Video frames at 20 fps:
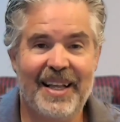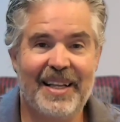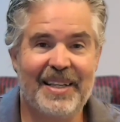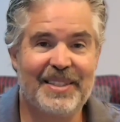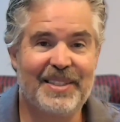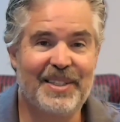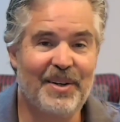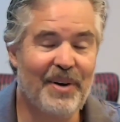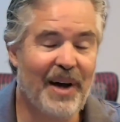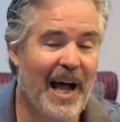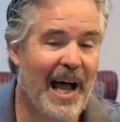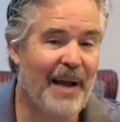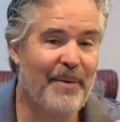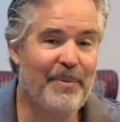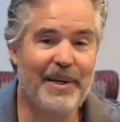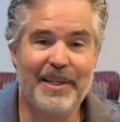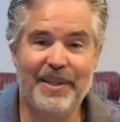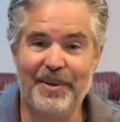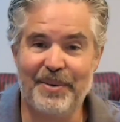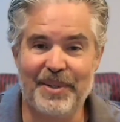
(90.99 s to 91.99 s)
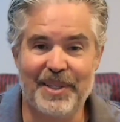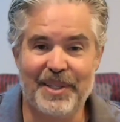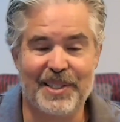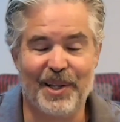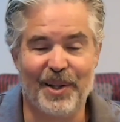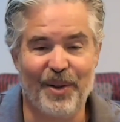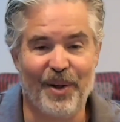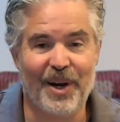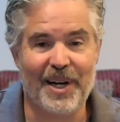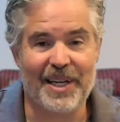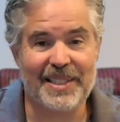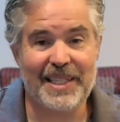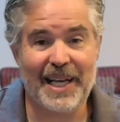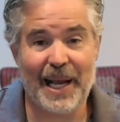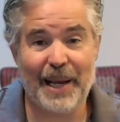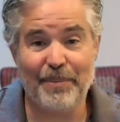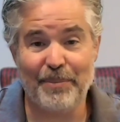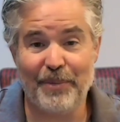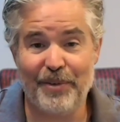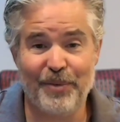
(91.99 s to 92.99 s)
So I've been doing this a long
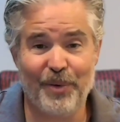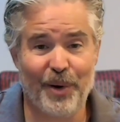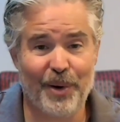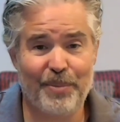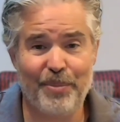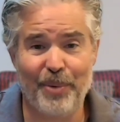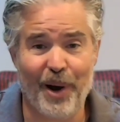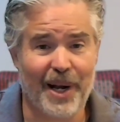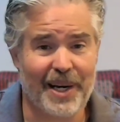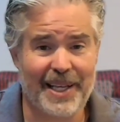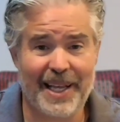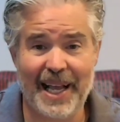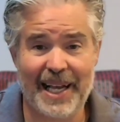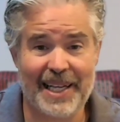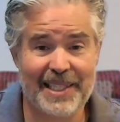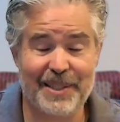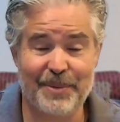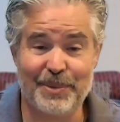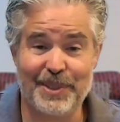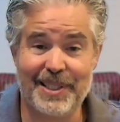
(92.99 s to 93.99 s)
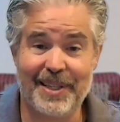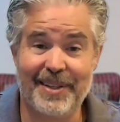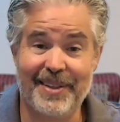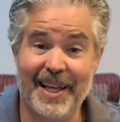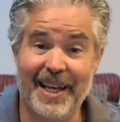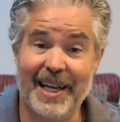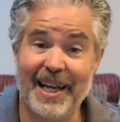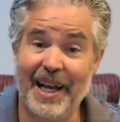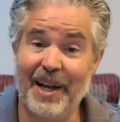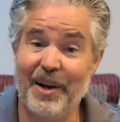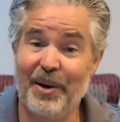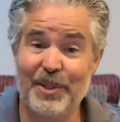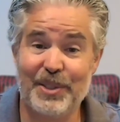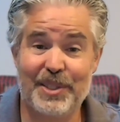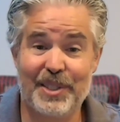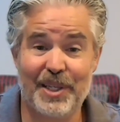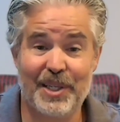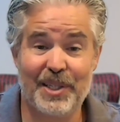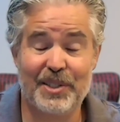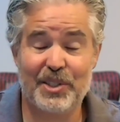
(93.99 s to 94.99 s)
time before podcasting was a thing. I
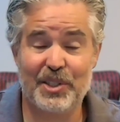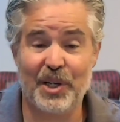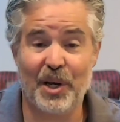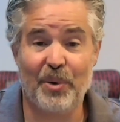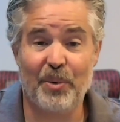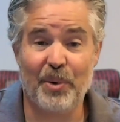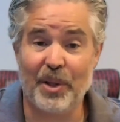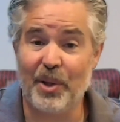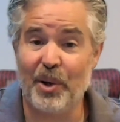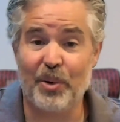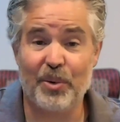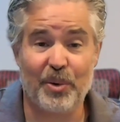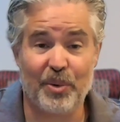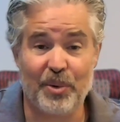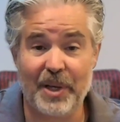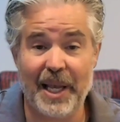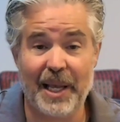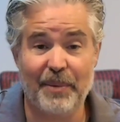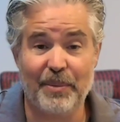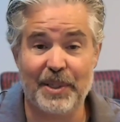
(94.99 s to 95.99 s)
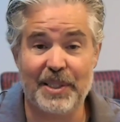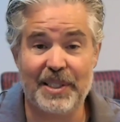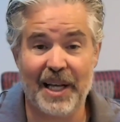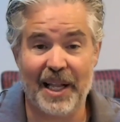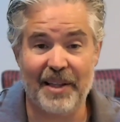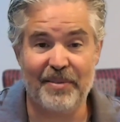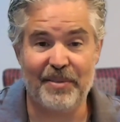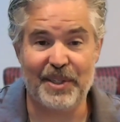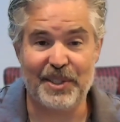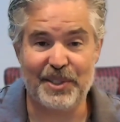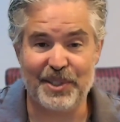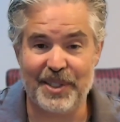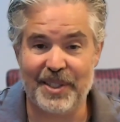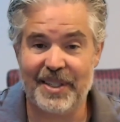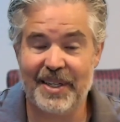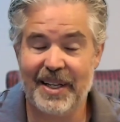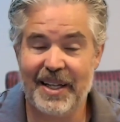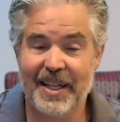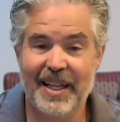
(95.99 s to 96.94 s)
hosted a show on local cable television.